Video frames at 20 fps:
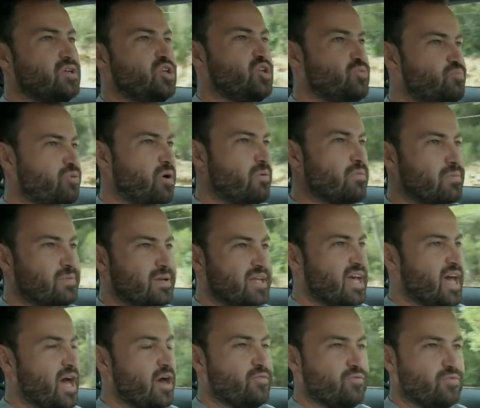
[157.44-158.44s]
you
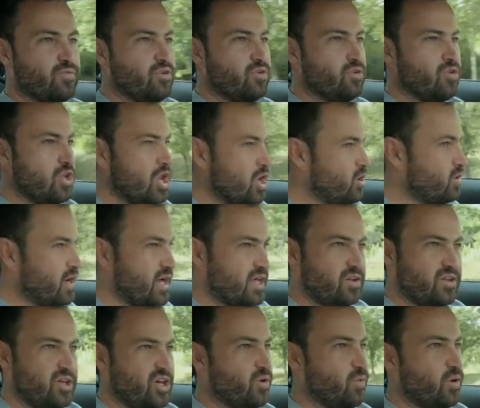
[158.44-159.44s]
probably have no
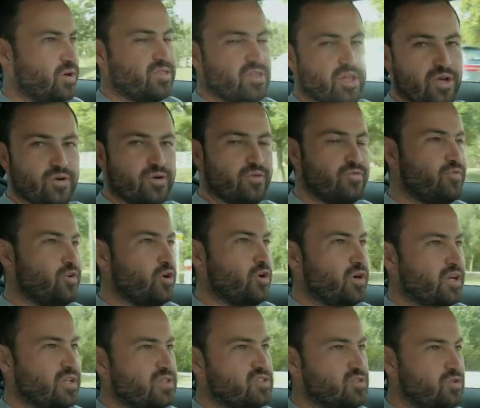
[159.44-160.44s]
idea what they're
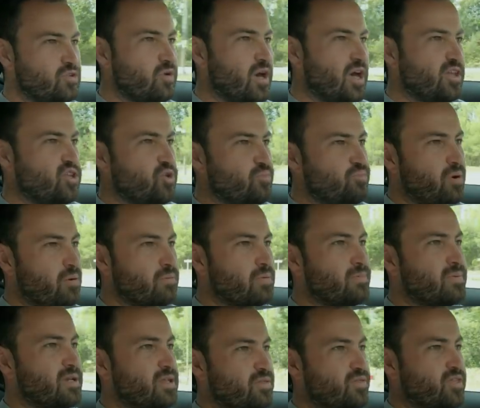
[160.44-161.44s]
referring to, and you
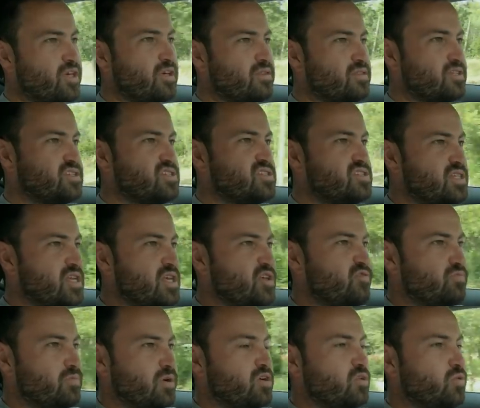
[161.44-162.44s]
probably think that
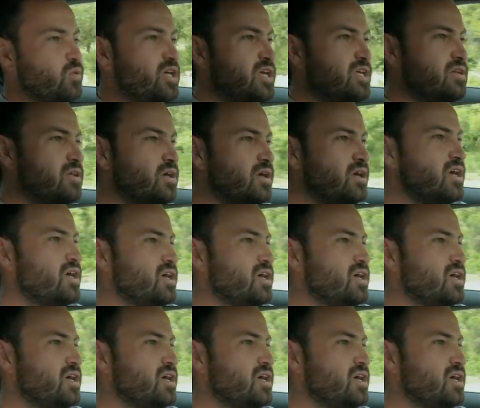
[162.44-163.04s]
Steve McQueen